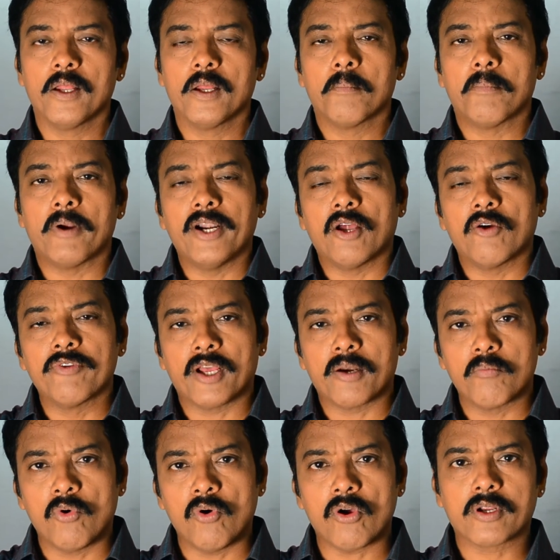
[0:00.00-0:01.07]
But now we are
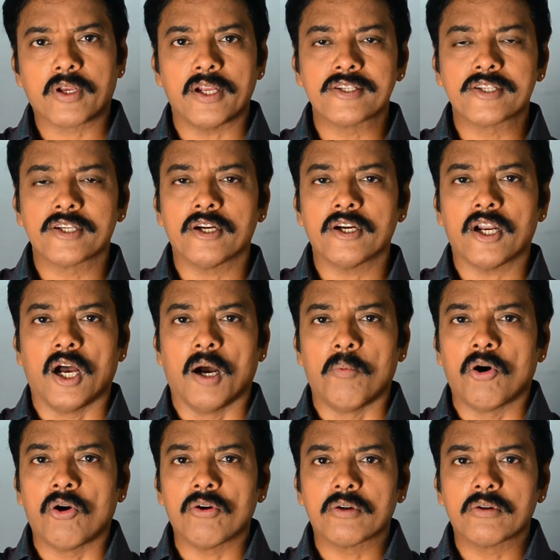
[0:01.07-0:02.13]
more concerned
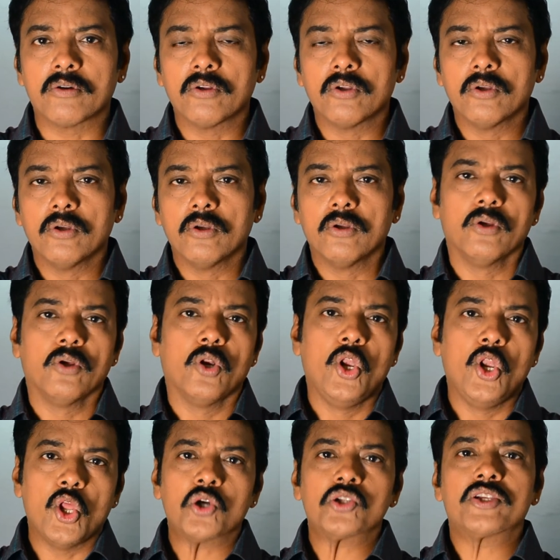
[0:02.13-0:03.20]
about
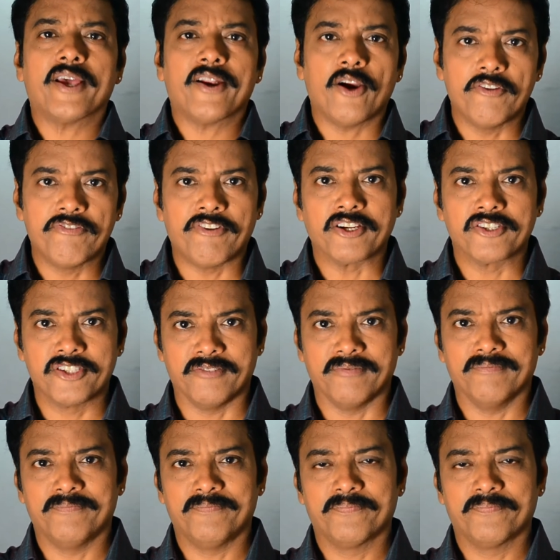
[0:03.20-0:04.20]
low thyroid function.